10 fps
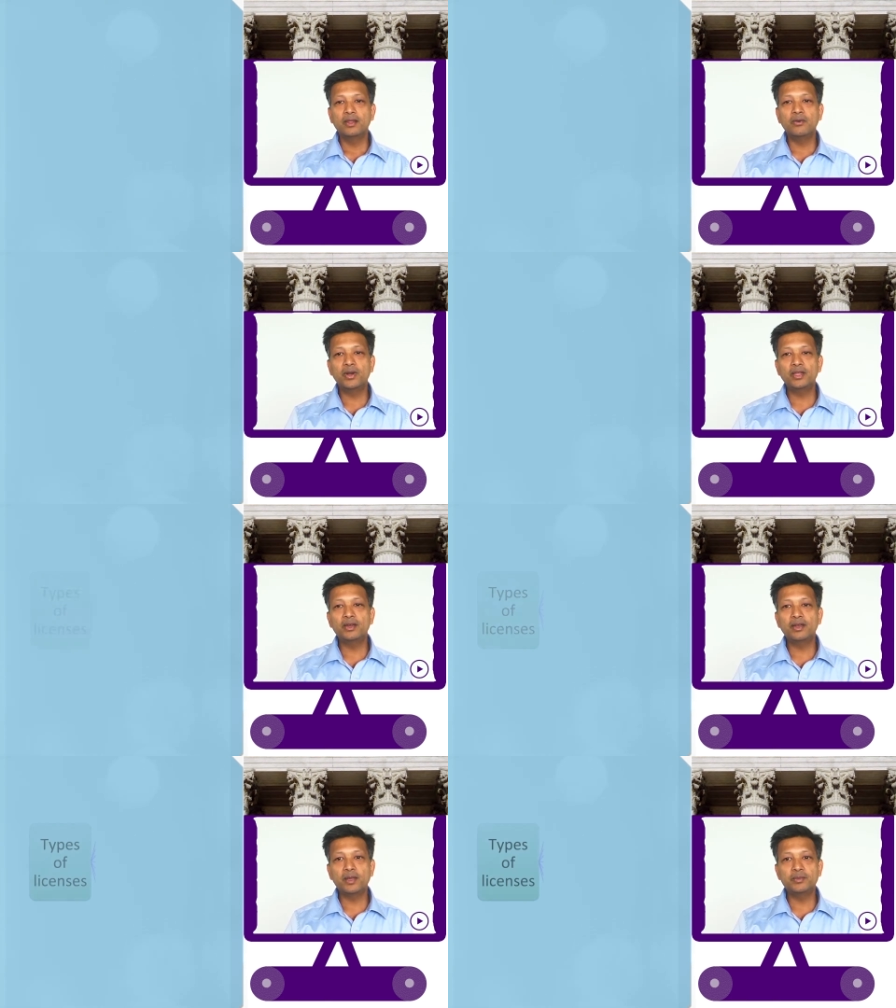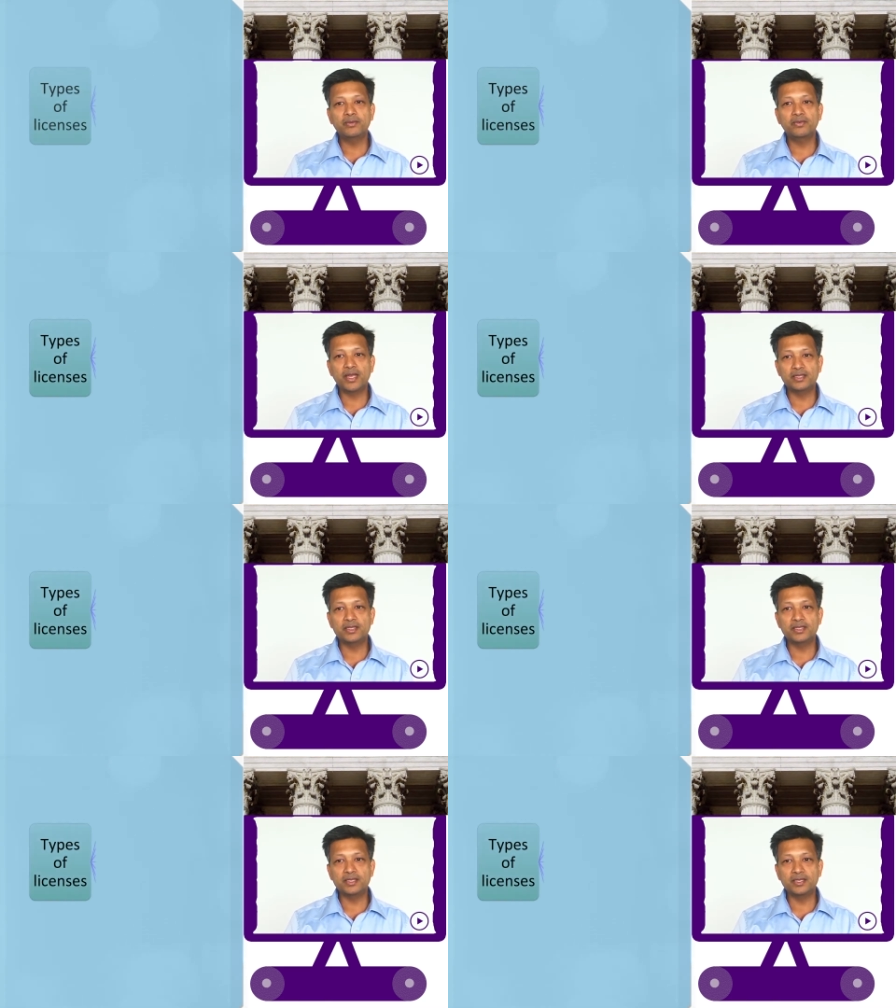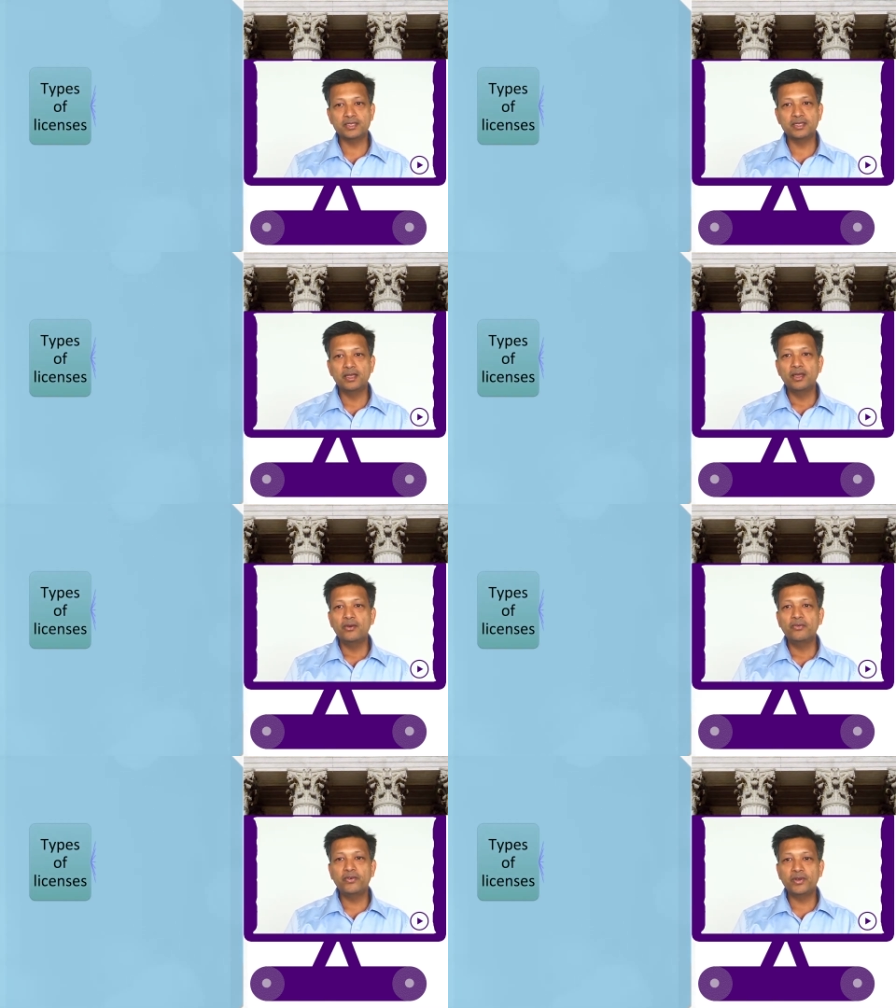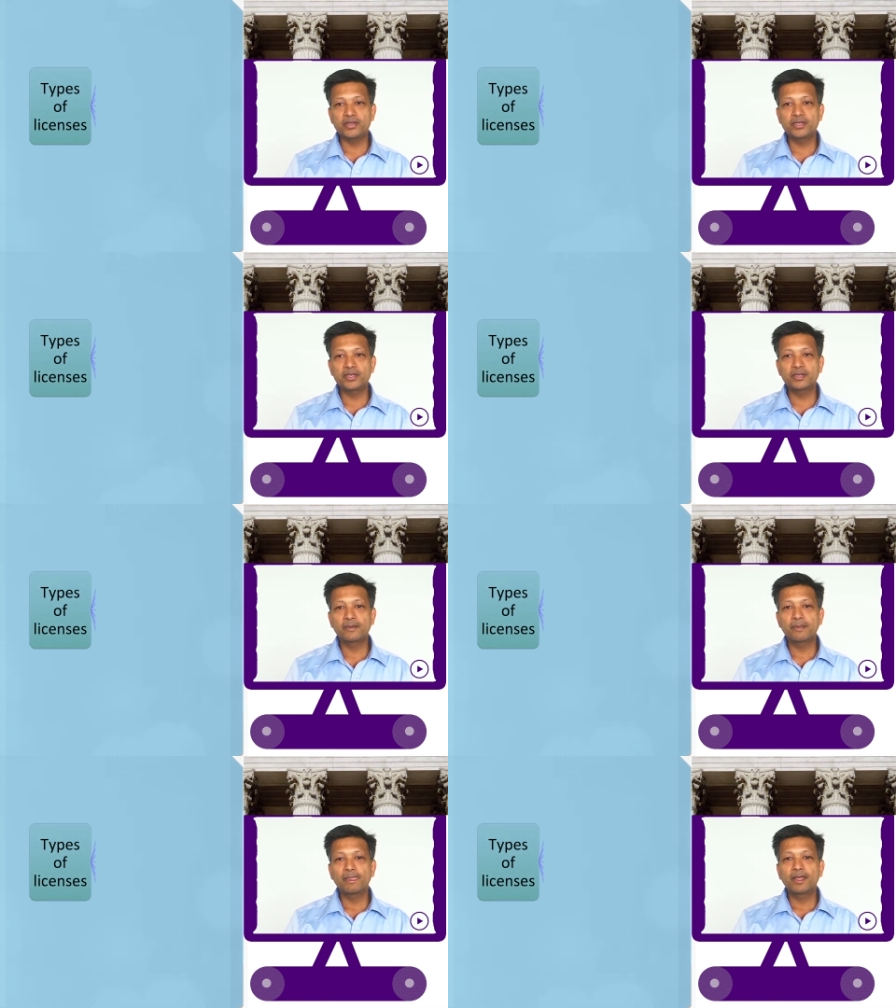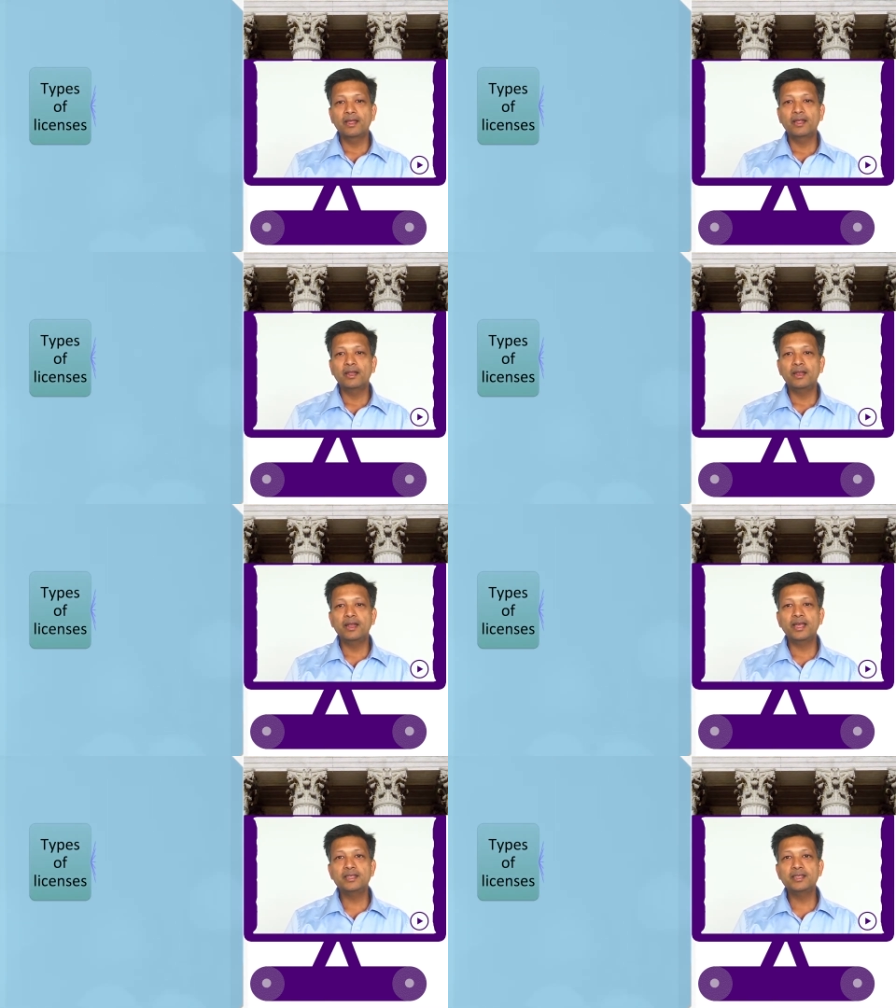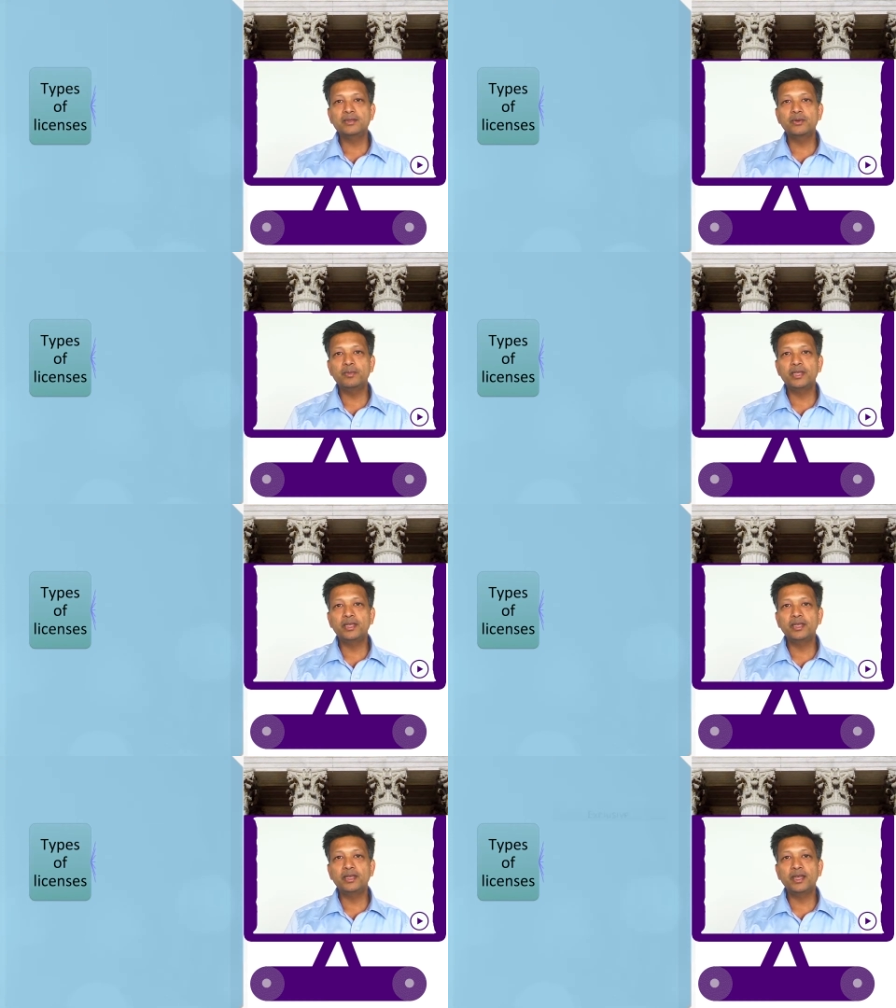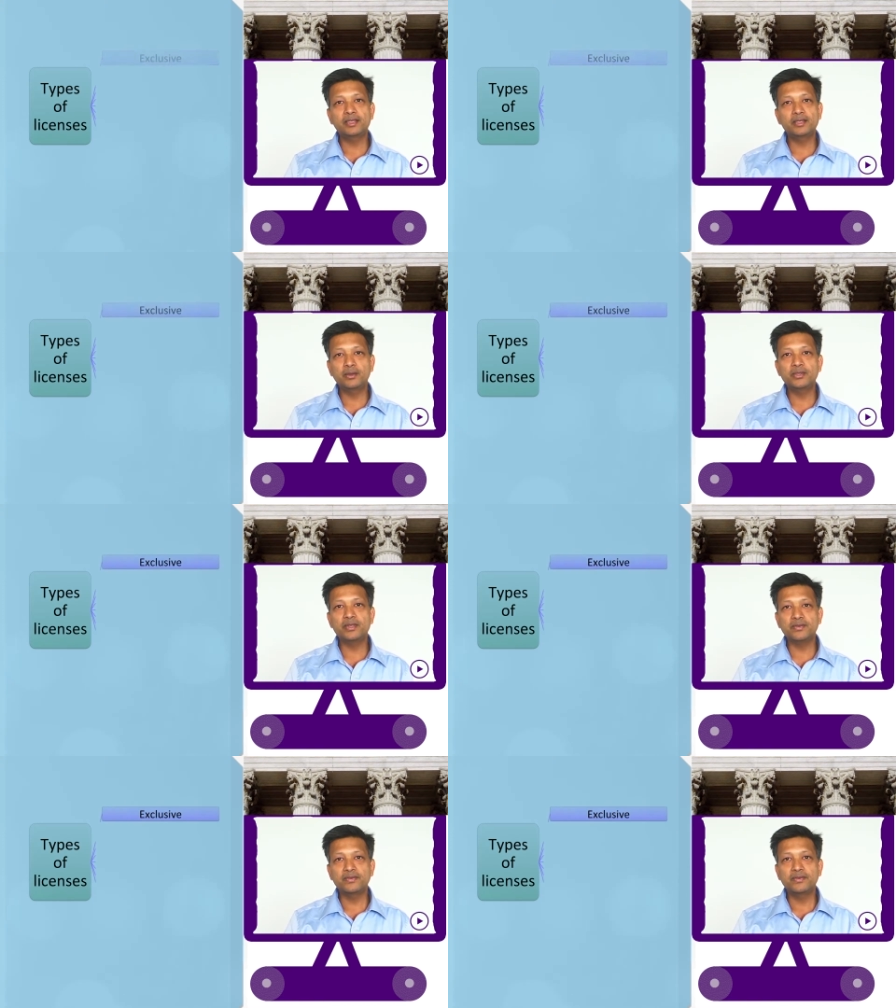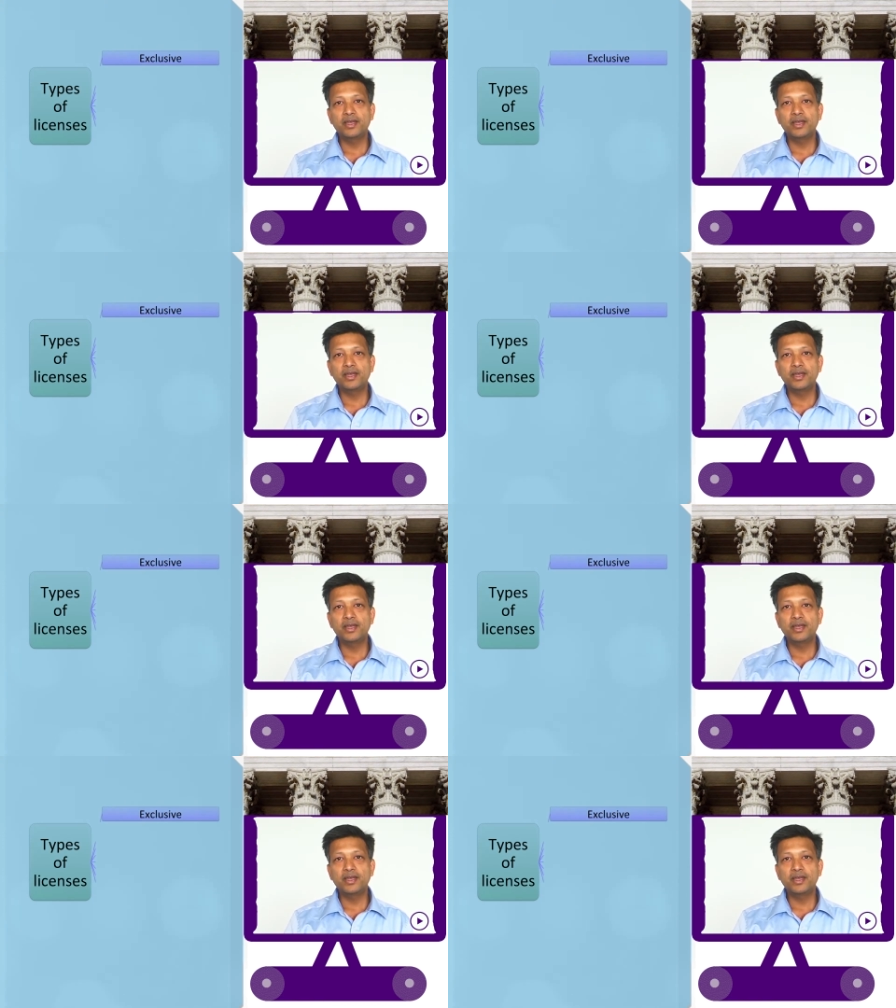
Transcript: Now, what are the types of licenses? First, license could be exclusive.